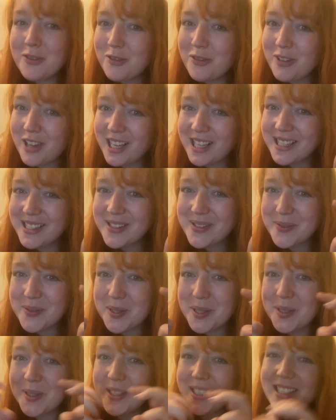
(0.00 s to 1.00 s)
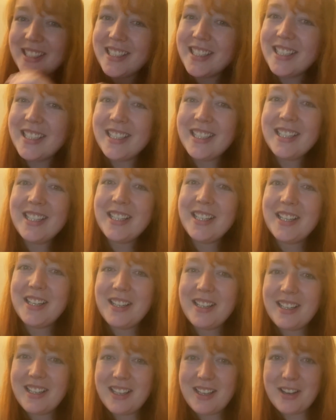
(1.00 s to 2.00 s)
phase one
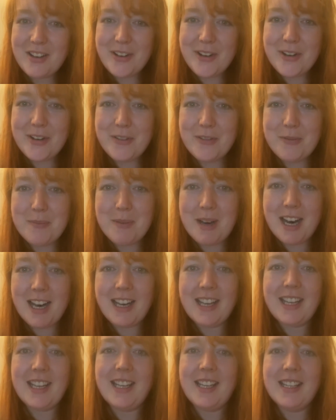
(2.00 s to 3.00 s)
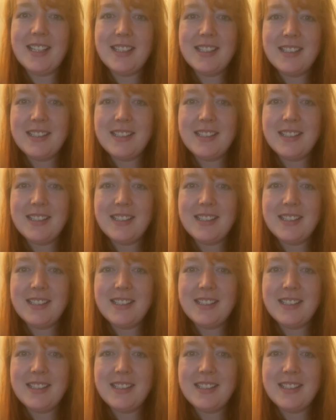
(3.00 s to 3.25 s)
of my